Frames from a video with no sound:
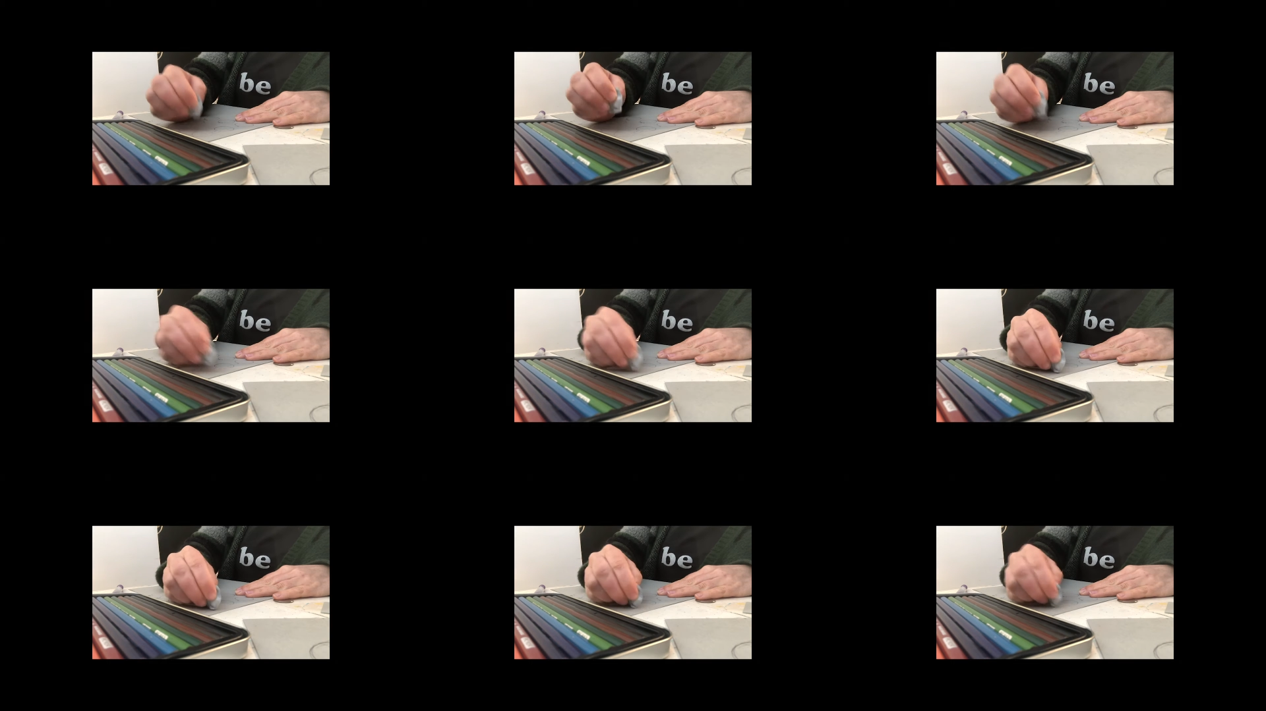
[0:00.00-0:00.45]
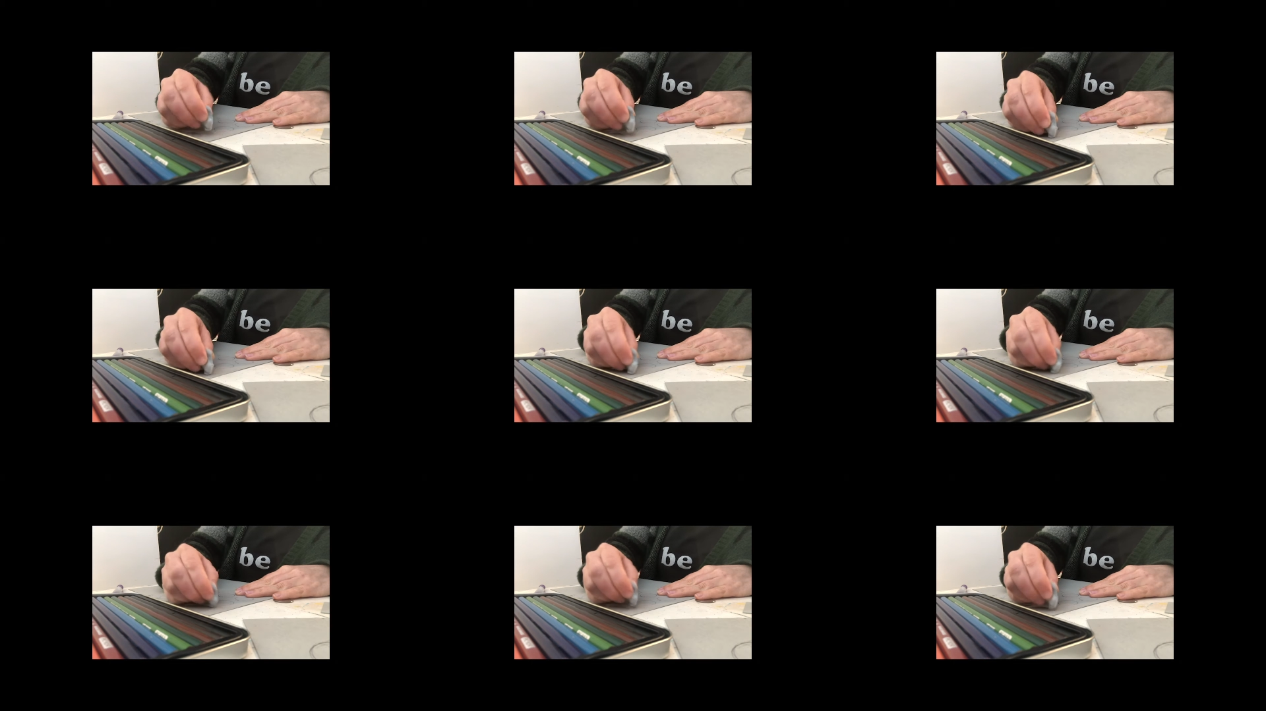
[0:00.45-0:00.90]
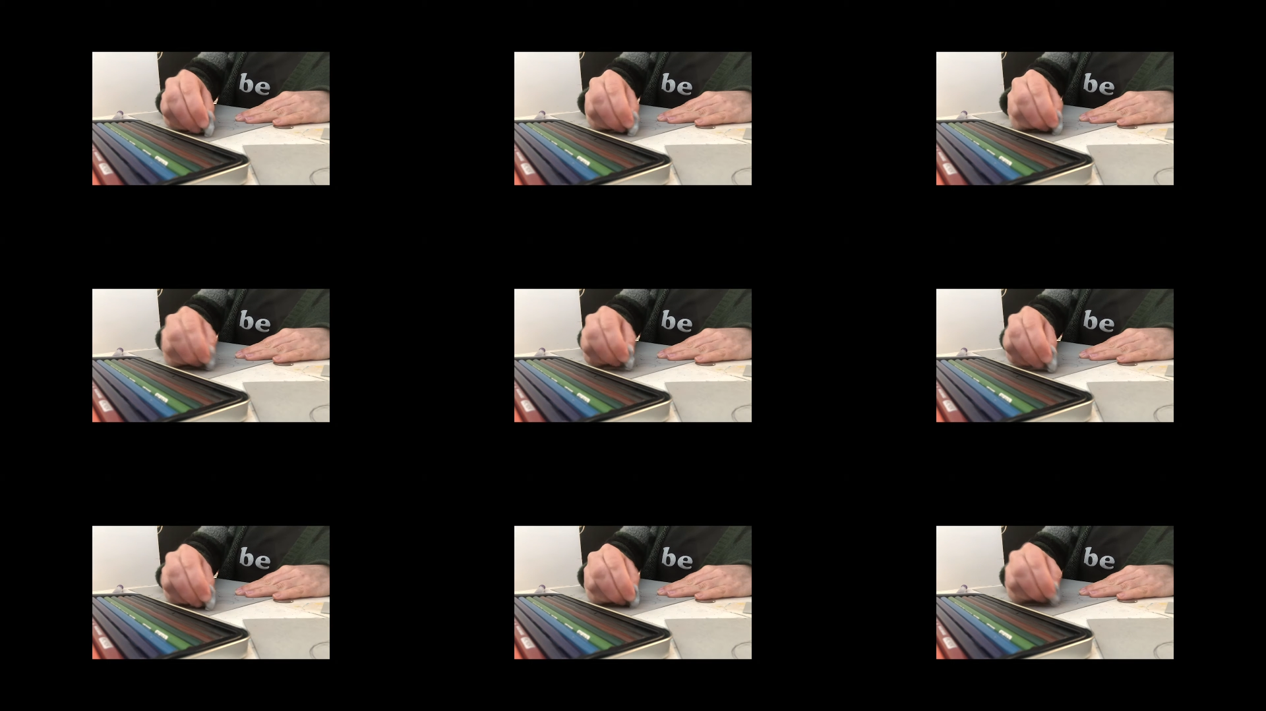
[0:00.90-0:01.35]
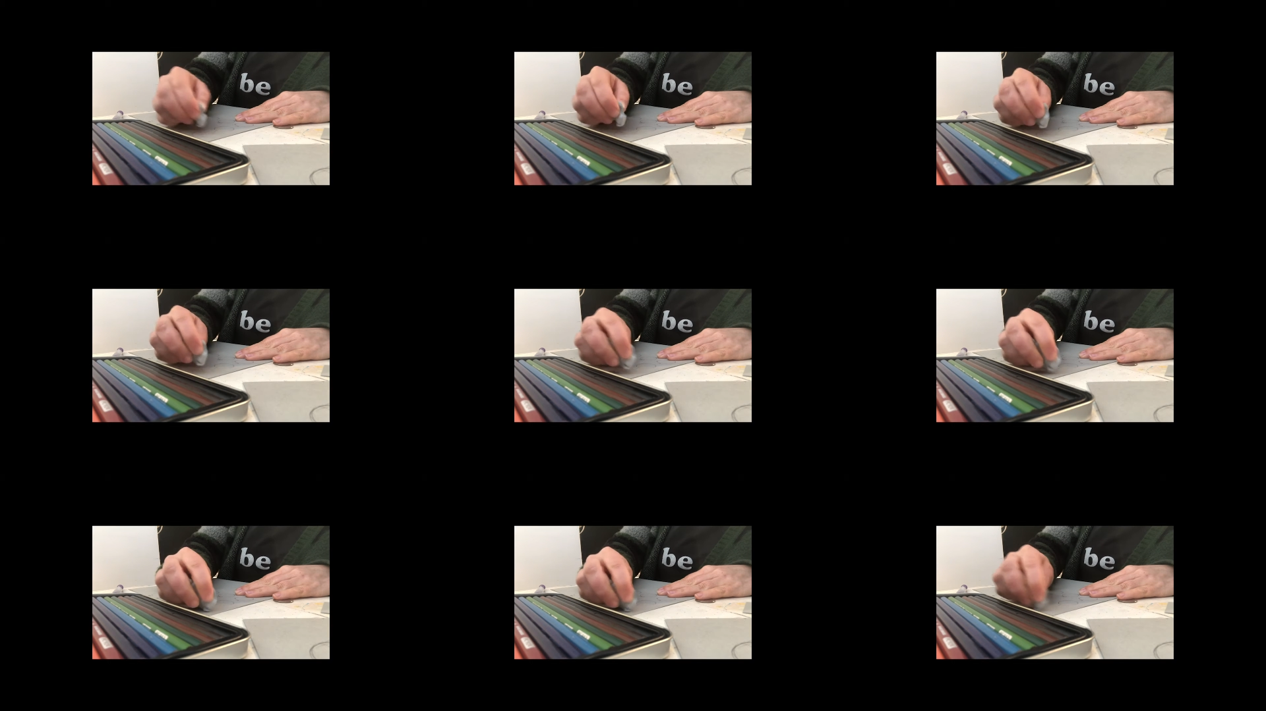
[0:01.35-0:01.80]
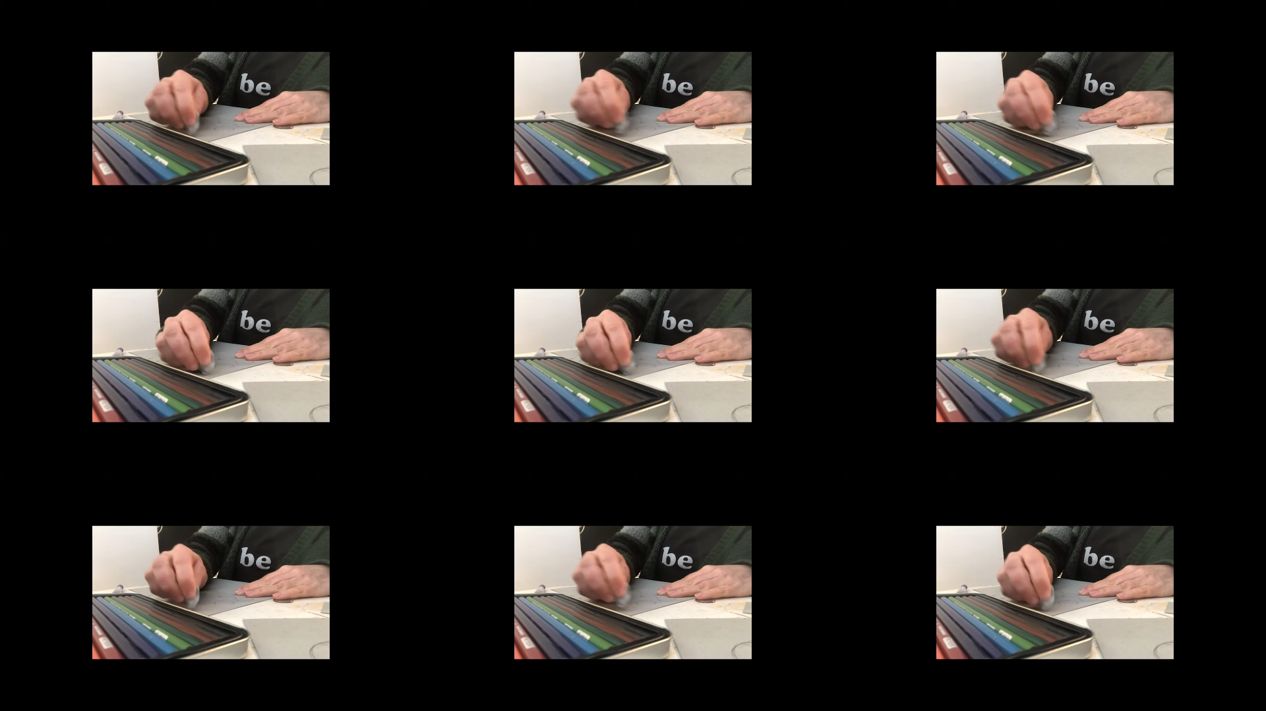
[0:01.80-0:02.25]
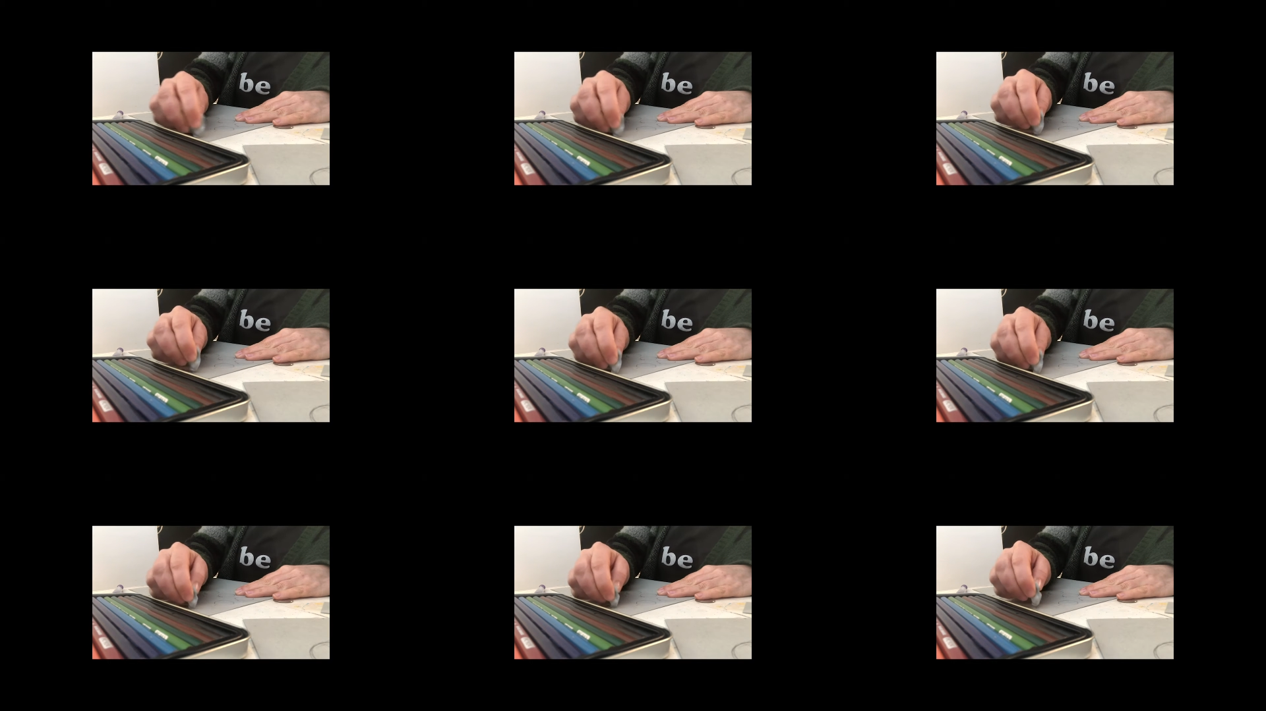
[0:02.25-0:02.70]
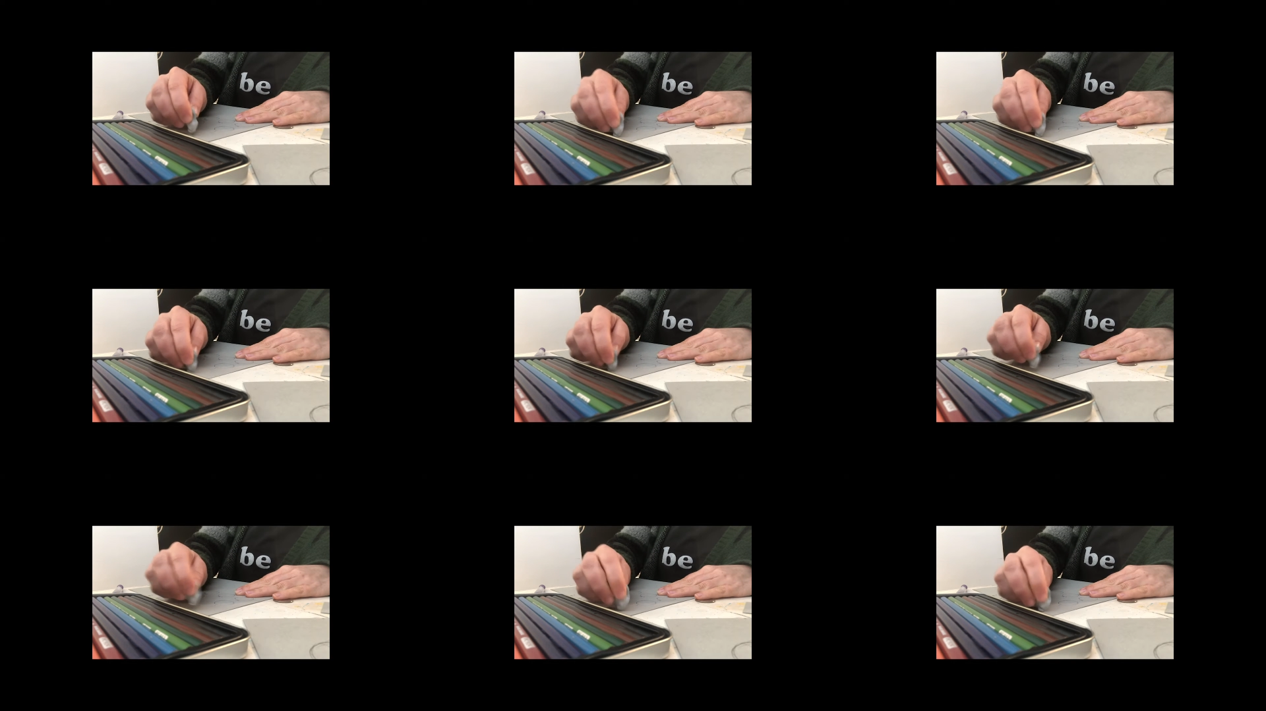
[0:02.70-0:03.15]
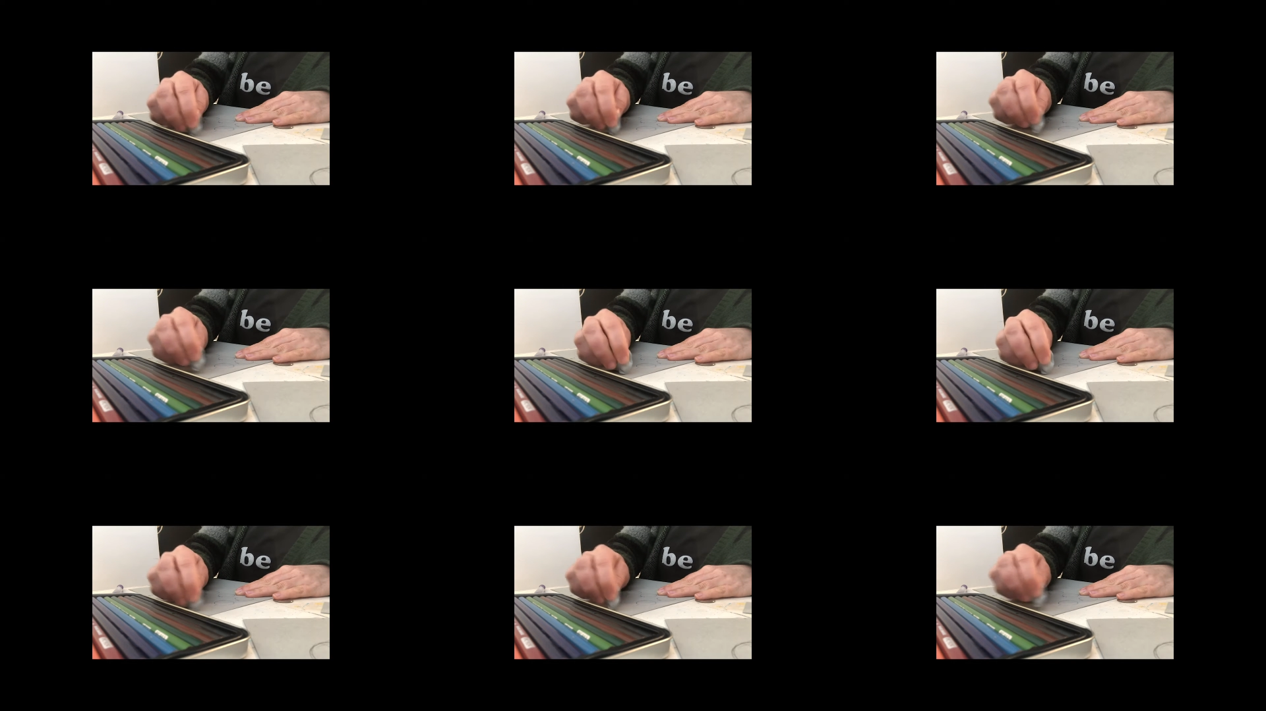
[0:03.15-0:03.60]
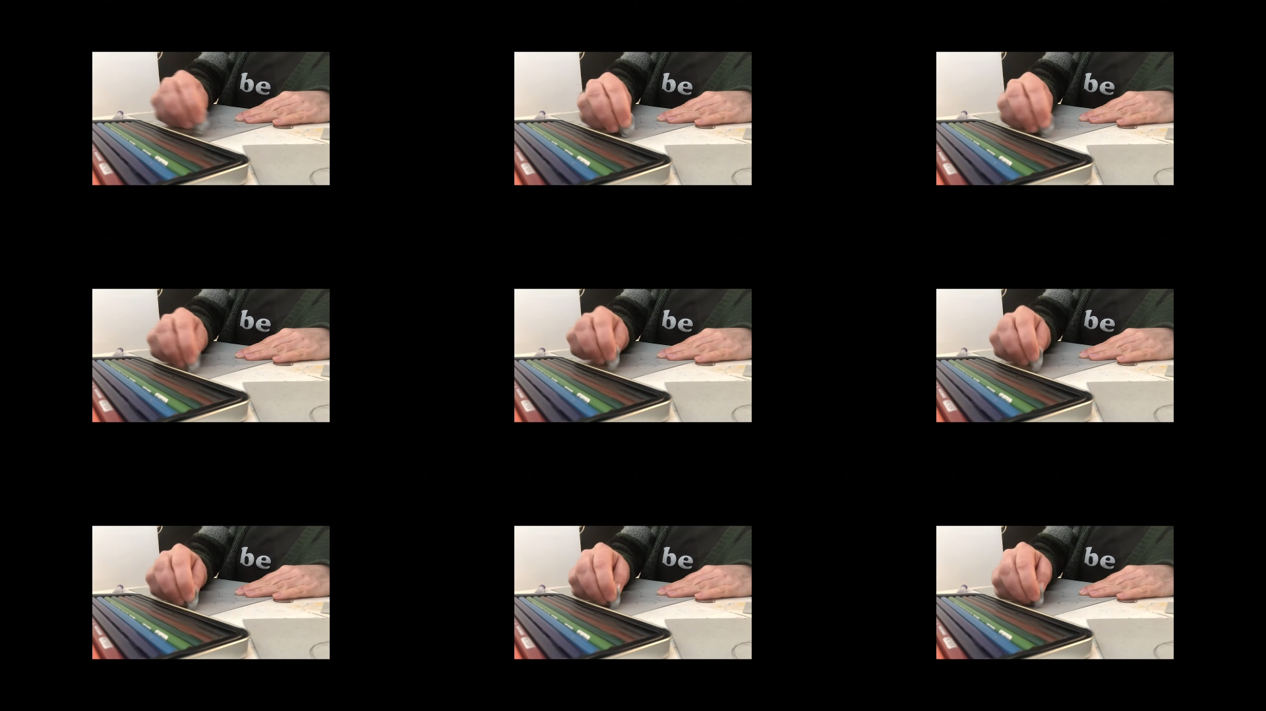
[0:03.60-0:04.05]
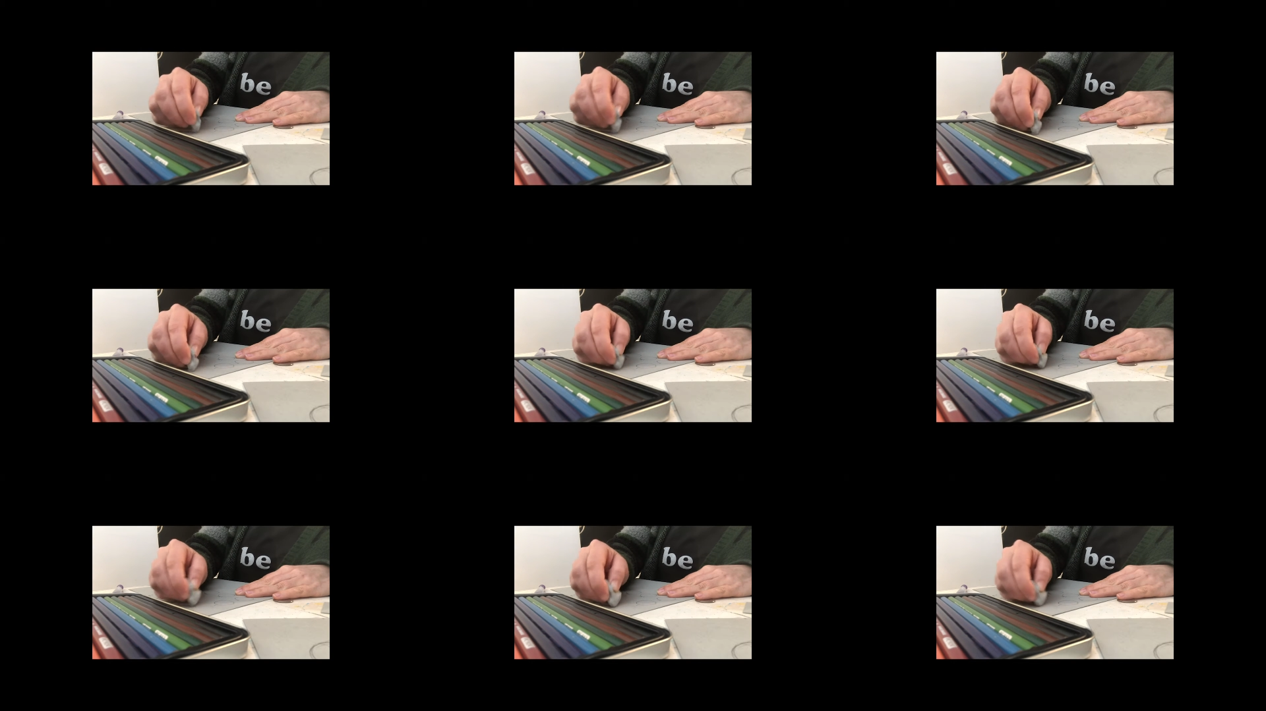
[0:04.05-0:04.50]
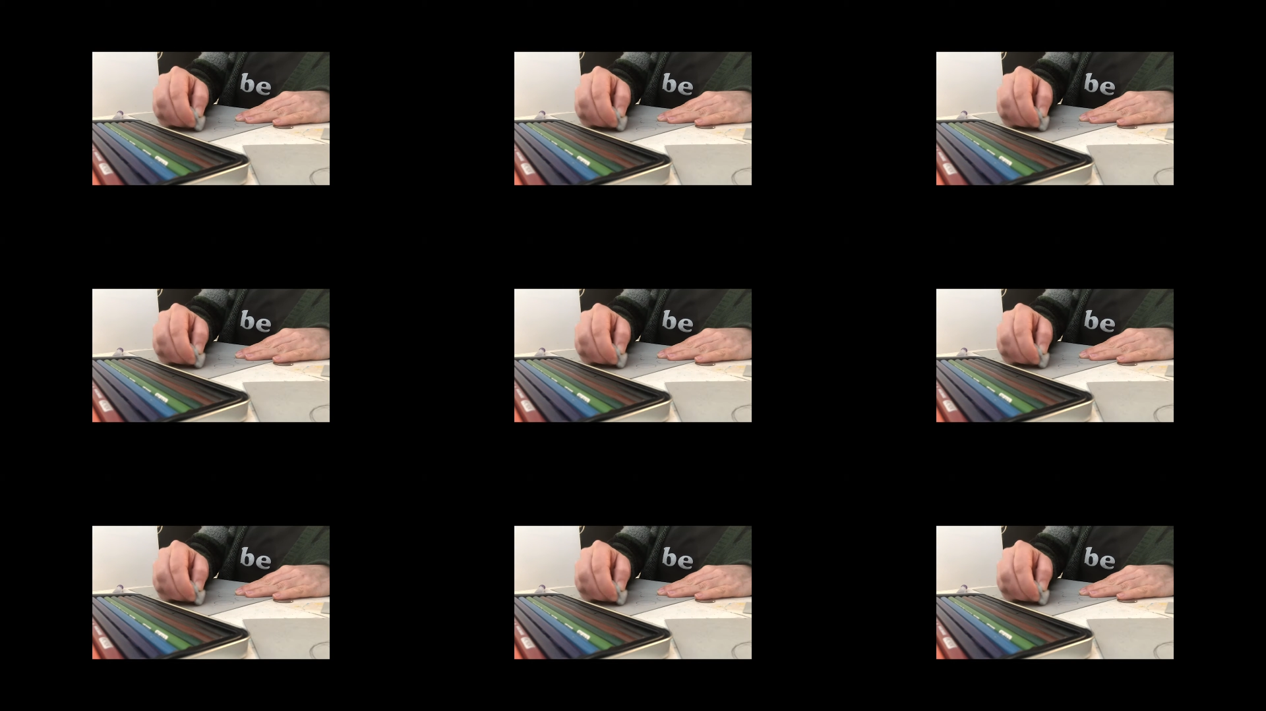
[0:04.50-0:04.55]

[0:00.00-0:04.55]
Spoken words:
(no speaker visible)